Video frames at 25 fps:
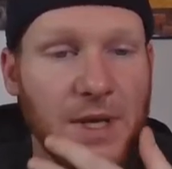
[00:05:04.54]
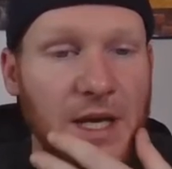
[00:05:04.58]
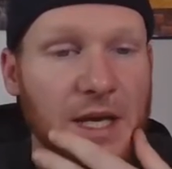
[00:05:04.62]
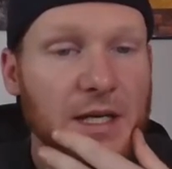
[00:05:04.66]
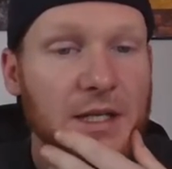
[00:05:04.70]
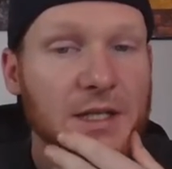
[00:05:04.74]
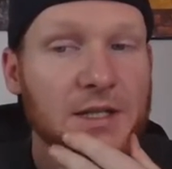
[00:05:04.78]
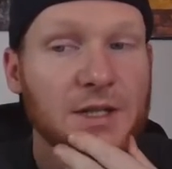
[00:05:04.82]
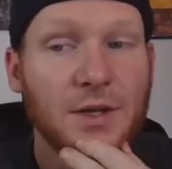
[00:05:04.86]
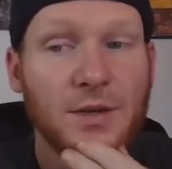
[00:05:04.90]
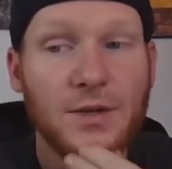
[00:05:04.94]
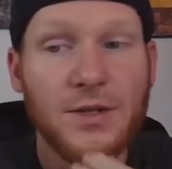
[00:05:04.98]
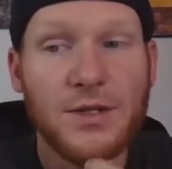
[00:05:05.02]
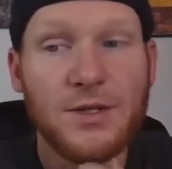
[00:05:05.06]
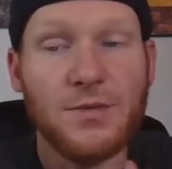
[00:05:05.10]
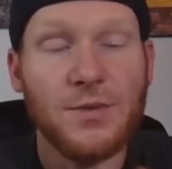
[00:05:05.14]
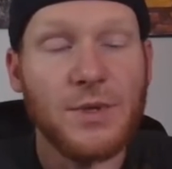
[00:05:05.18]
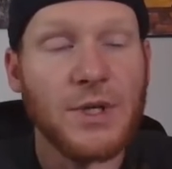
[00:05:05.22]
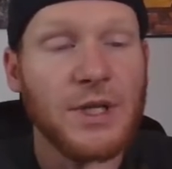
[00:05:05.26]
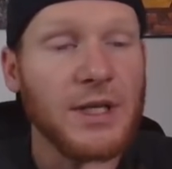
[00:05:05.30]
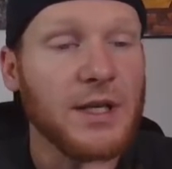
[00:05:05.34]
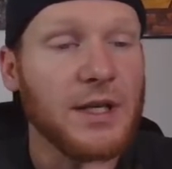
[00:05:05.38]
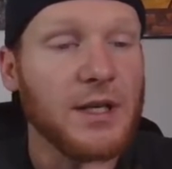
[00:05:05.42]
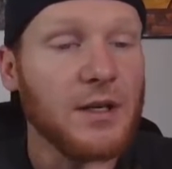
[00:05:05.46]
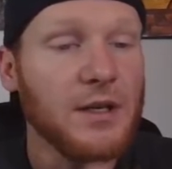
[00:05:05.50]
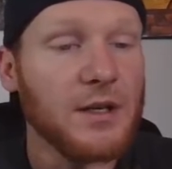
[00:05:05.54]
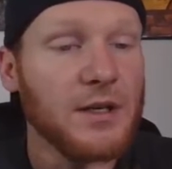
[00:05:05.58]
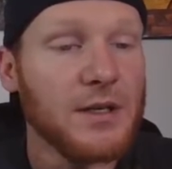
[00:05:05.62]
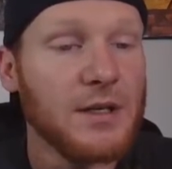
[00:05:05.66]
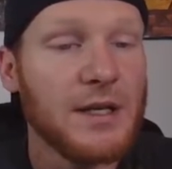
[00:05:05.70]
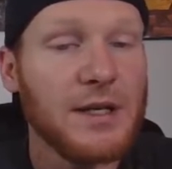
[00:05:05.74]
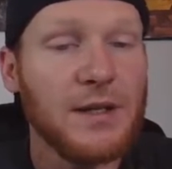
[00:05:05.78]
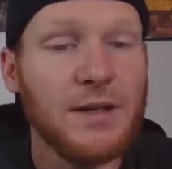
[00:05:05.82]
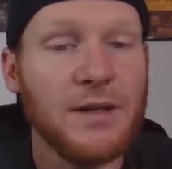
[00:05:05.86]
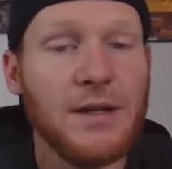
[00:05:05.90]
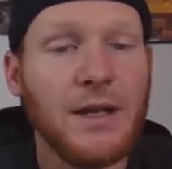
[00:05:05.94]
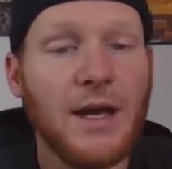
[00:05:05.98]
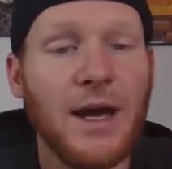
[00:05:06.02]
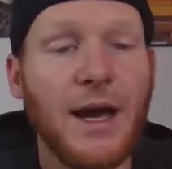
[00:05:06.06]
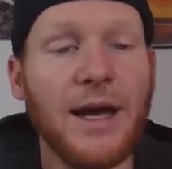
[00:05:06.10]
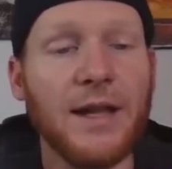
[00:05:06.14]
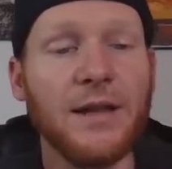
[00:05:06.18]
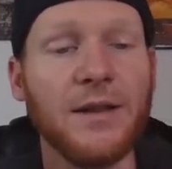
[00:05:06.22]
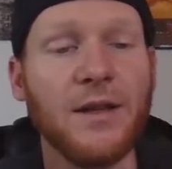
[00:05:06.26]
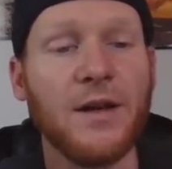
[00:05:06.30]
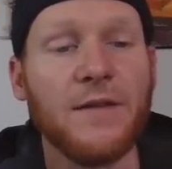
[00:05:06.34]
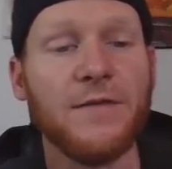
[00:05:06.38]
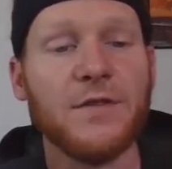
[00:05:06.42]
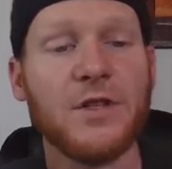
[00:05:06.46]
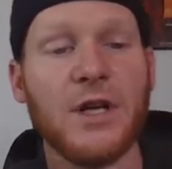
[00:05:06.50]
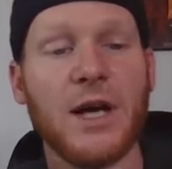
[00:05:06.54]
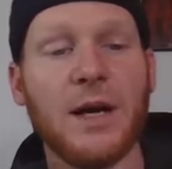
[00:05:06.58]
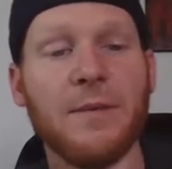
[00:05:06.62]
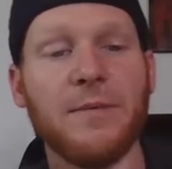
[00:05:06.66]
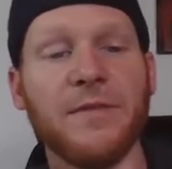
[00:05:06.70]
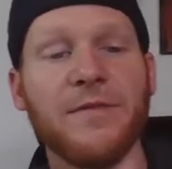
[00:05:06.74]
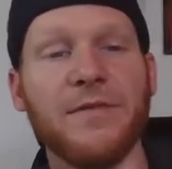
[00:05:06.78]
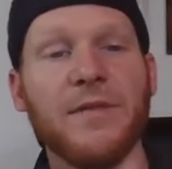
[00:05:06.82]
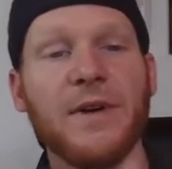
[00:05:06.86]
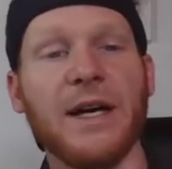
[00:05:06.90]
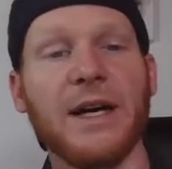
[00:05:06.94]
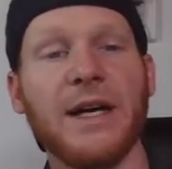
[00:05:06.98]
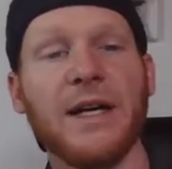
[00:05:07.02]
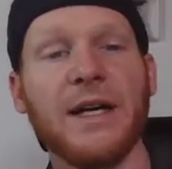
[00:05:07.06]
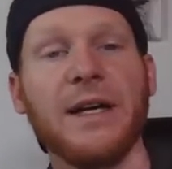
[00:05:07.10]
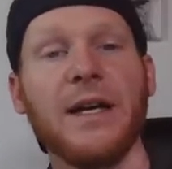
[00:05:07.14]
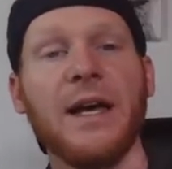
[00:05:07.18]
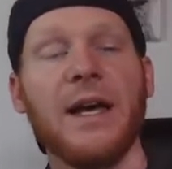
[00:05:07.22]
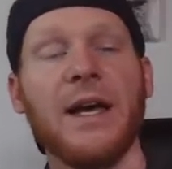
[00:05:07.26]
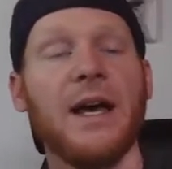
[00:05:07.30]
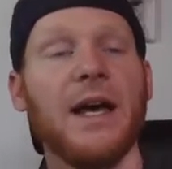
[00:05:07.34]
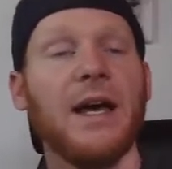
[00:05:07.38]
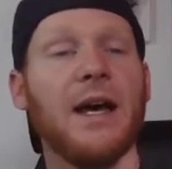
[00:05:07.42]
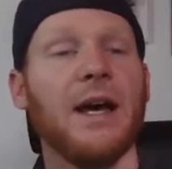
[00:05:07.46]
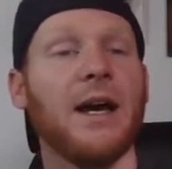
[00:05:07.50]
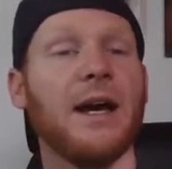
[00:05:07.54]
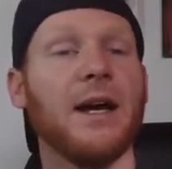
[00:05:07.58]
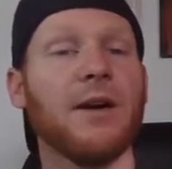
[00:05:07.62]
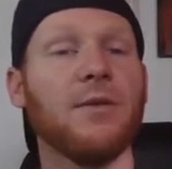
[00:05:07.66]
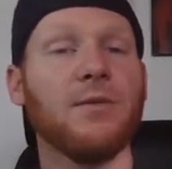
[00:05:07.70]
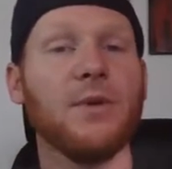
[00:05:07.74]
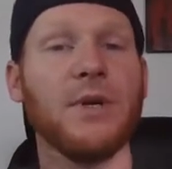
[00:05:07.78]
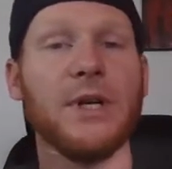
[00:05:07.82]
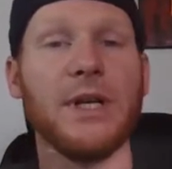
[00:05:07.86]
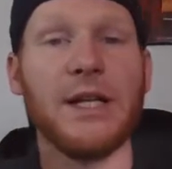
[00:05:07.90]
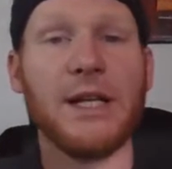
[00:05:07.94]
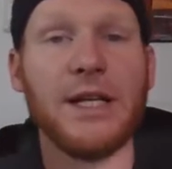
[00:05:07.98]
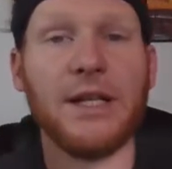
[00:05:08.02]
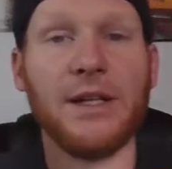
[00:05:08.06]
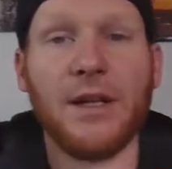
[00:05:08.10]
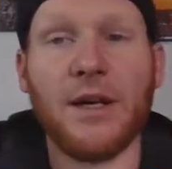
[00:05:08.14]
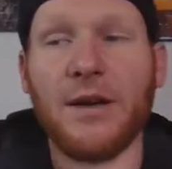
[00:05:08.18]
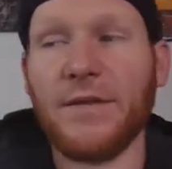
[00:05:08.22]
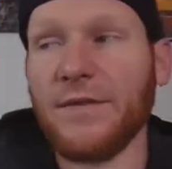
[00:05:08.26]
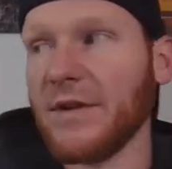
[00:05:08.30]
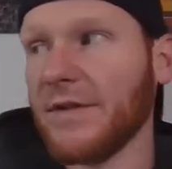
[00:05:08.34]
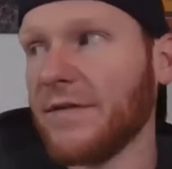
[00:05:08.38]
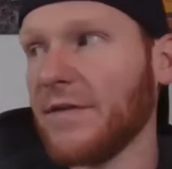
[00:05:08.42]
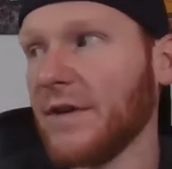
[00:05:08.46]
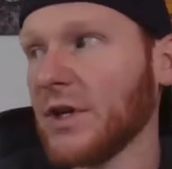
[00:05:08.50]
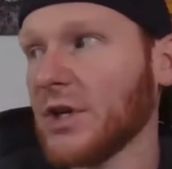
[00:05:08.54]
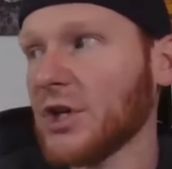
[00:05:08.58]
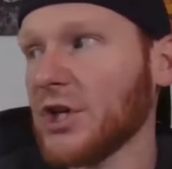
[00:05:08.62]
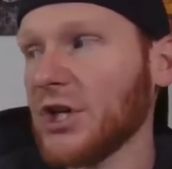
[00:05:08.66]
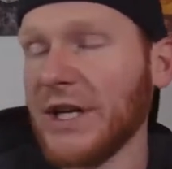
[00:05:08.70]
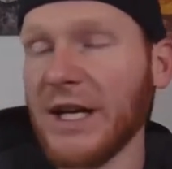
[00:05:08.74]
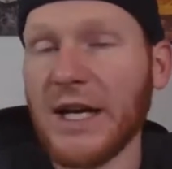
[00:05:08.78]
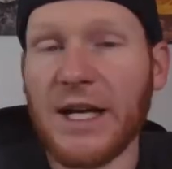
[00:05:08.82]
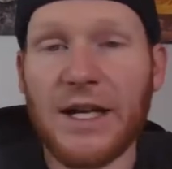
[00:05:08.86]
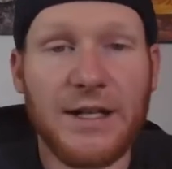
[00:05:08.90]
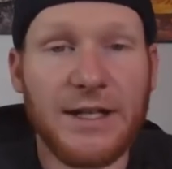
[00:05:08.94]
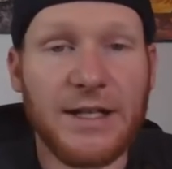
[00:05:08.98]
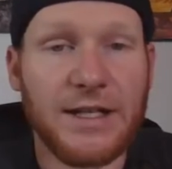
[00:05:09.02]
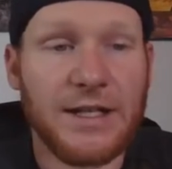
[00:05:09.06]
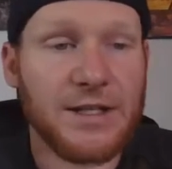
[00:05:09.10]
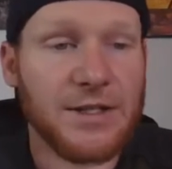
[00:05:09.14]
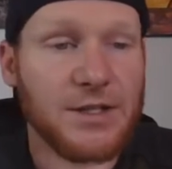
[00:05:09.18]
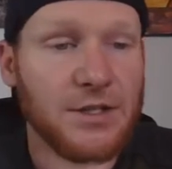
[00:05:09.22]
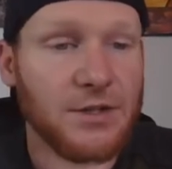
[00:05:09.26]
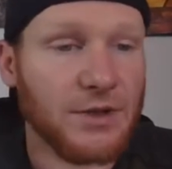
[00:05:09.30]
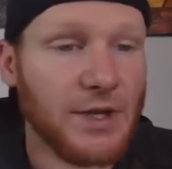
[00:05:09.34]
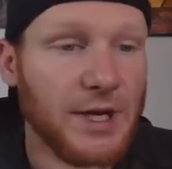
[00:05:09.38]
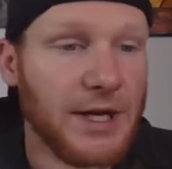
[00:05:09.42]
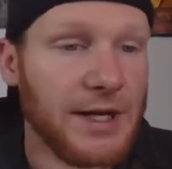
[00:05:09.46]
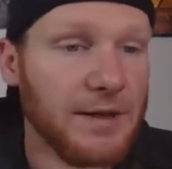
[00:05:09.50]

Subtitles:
So it's really good. I love Shopify. I really love the functionality. It's great.